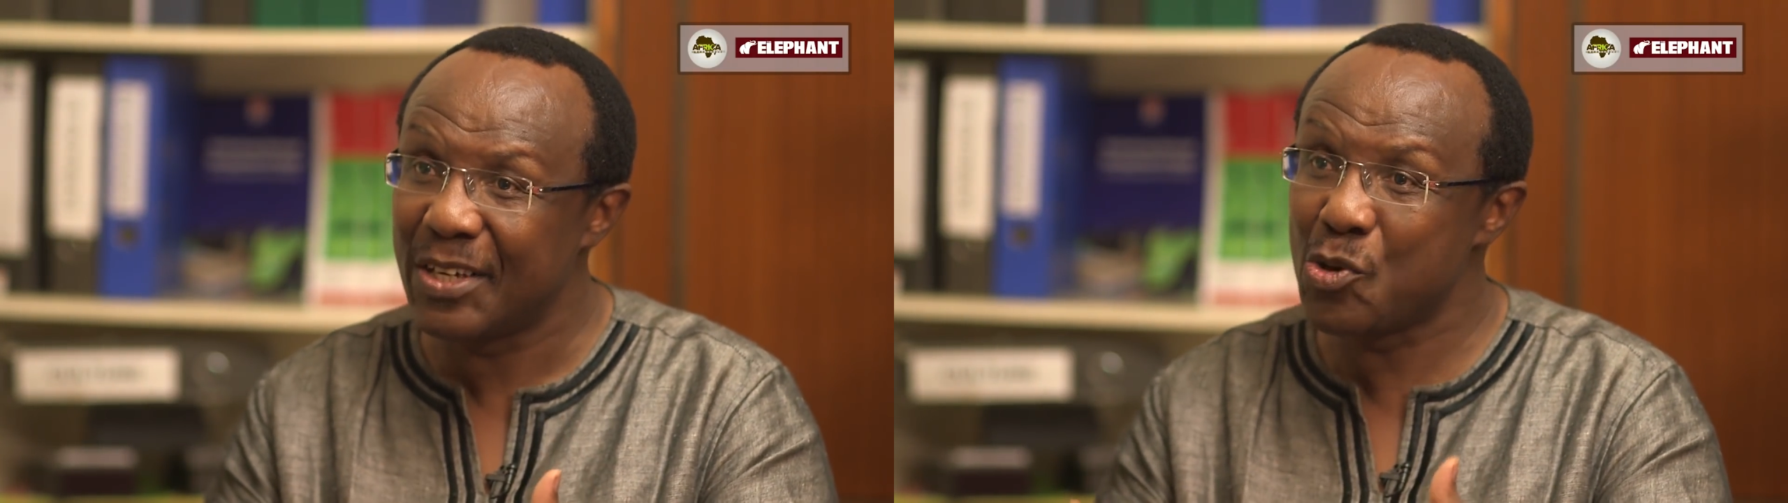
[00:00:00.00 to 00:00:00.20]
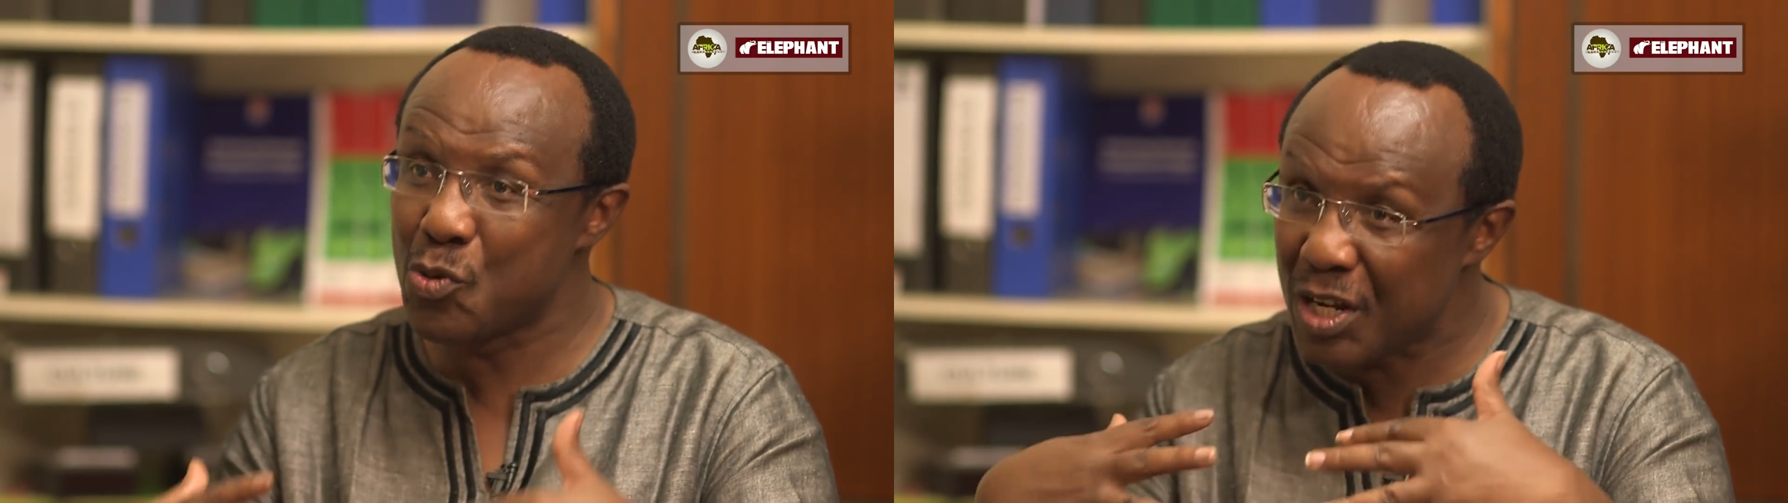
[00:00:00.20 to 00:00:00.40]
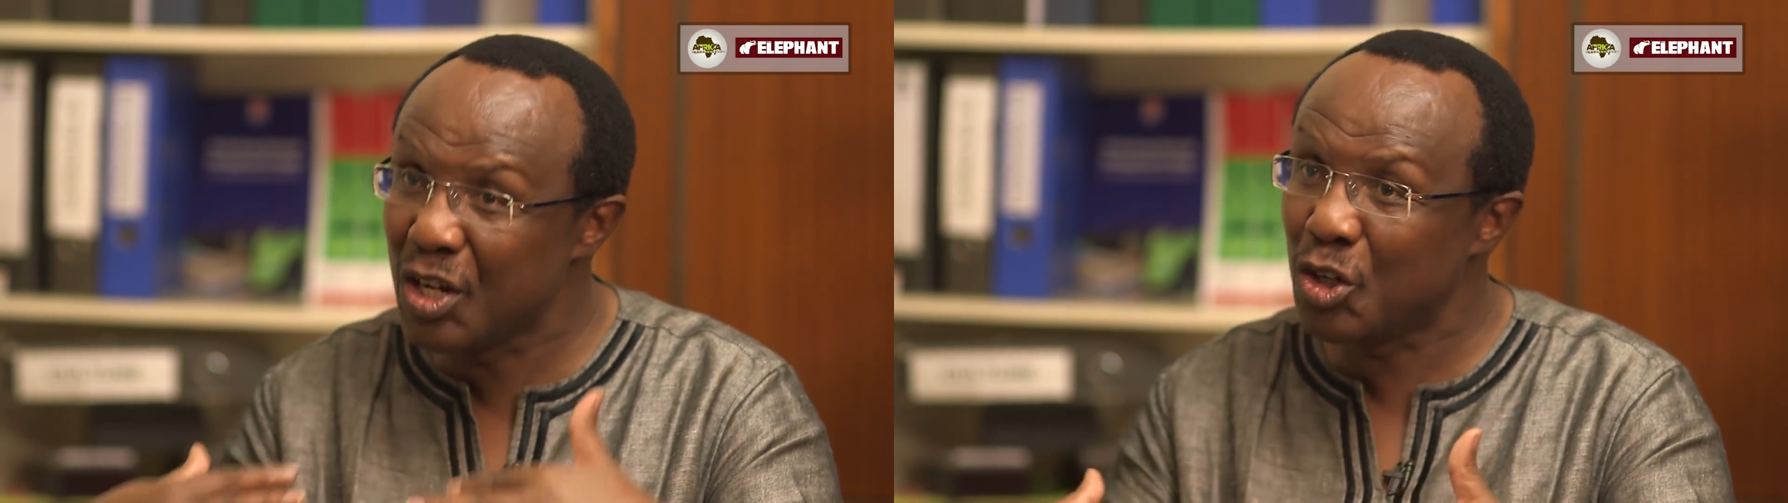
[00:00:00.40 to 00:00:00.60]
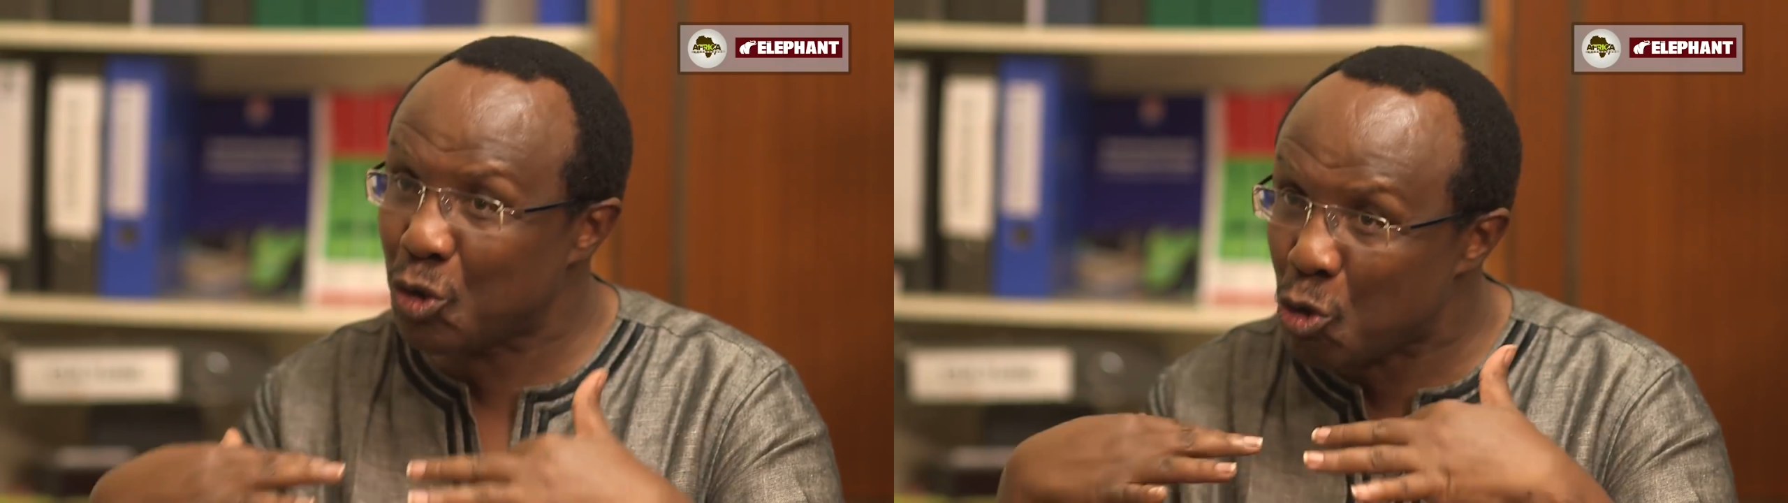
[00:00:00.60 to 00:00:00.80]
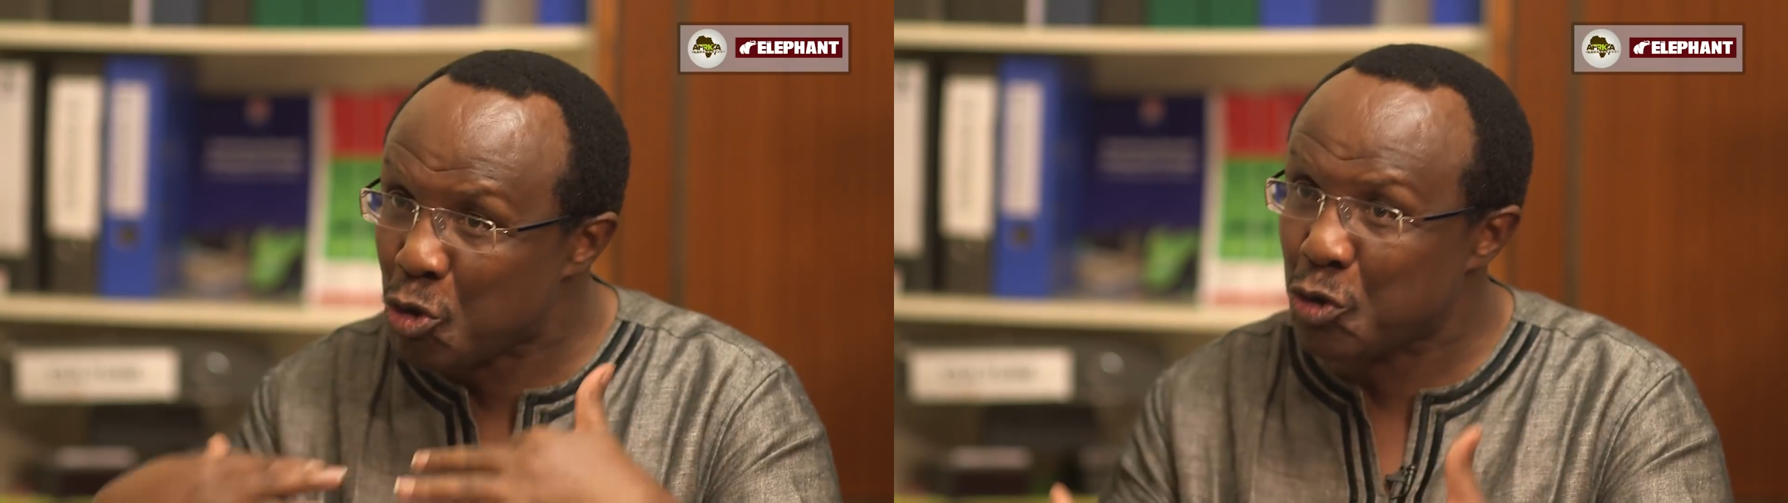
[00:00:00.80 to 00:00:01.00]
You need
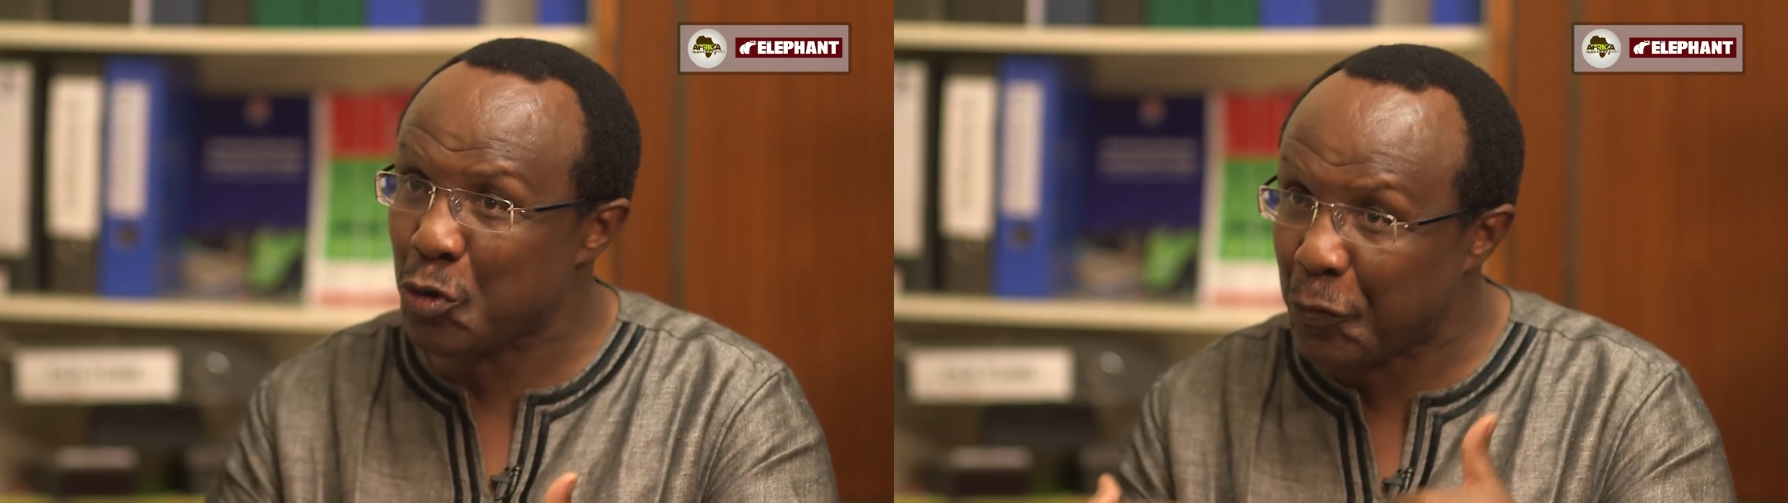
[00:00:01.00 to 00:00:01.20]
social